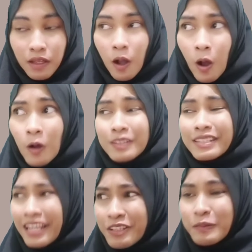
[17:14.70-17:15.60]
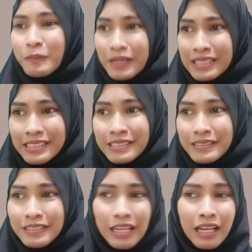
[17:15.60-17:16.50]
Oh, thank you, Miss.
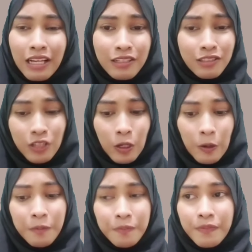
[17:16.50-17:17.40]
So,